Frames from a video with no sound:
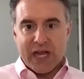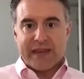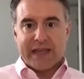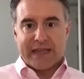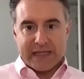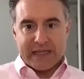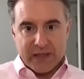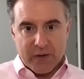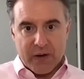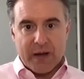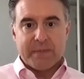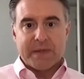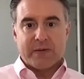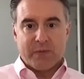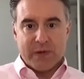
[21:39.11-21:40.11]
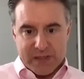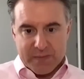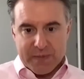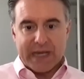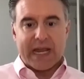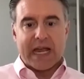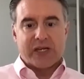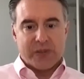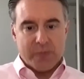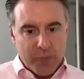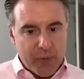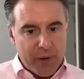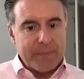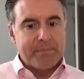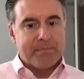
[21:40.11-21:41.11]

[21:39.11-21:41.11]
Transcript: I think that's a great risk mitigation point.